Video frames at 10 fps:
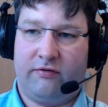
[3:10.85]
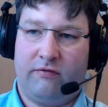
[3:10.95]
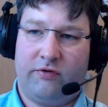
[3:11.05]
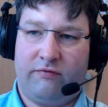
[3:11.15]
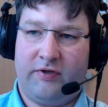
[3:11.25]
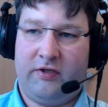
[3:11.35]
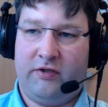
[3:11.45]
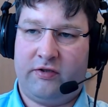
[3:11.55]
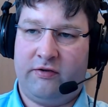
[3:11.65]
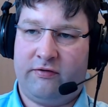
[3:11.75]
So
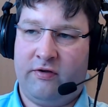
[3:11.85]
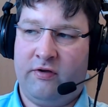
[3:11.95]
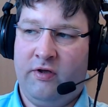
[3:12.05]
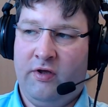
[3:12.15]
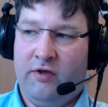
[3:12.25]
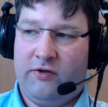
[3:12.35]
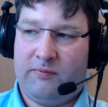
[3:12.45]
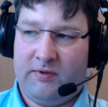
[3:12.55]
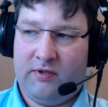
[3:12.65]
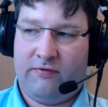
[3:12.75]
VEDLIoT has a
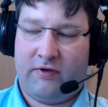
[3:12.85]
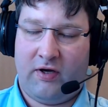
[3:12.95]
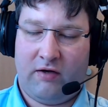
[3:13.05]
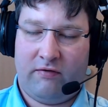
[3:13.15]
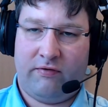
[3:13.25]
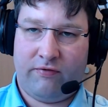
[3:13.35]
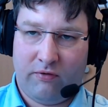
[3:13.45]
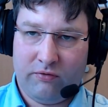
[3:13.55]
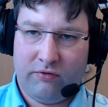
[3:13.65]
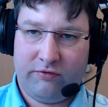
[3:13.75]
specific hardware
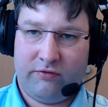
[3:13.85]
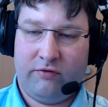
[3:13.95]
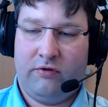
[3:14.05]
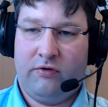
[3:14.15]
focus.